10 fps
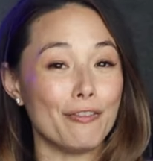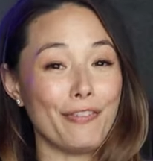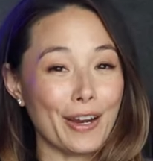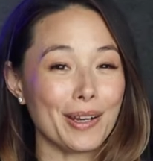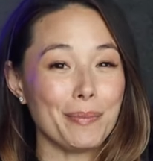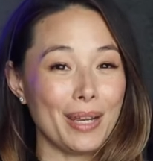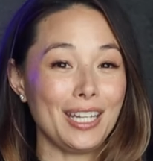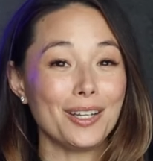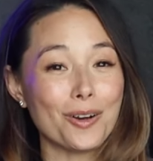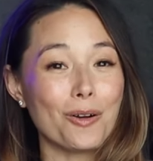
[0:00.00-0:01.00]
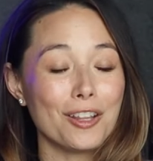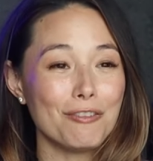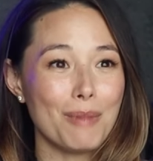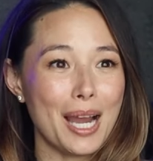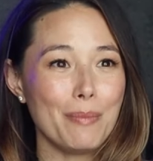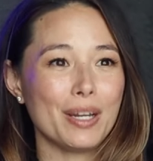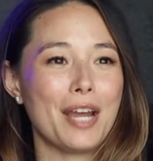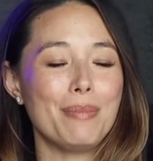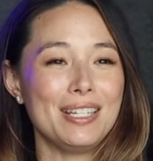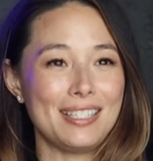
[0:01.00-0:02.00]
very mini goal of mine, but
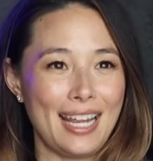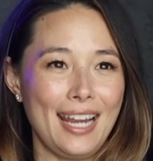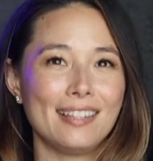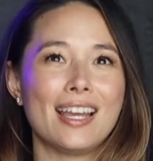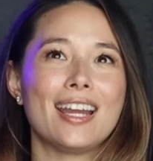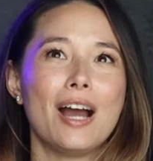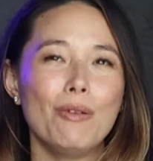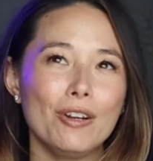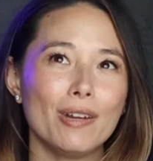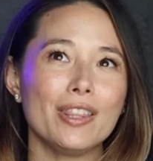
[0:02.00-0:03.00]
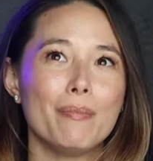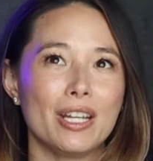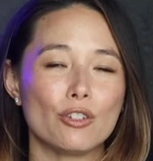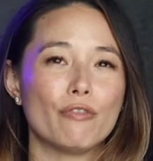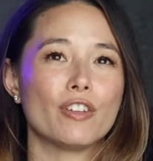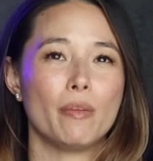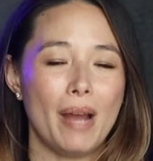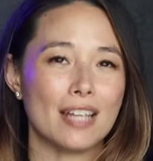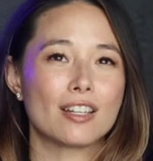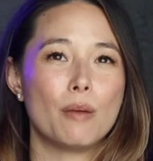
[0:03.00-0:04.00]
I've been saying like, I want to ride the metro for the
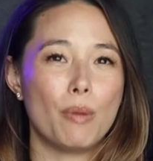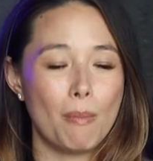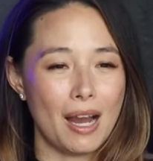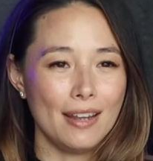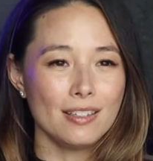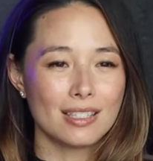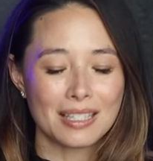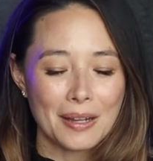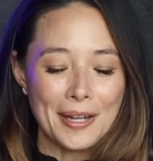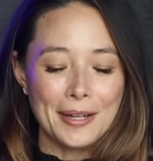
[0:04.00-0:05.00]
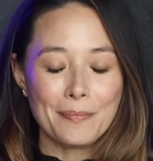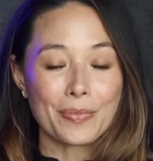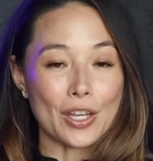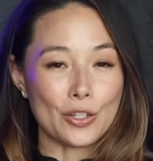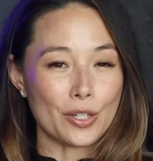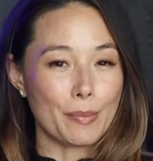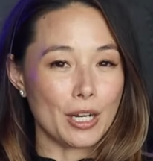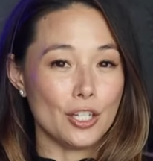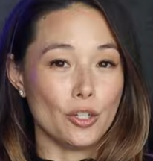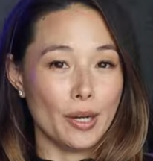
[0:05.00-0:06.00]
past couple months. So I'm gonna do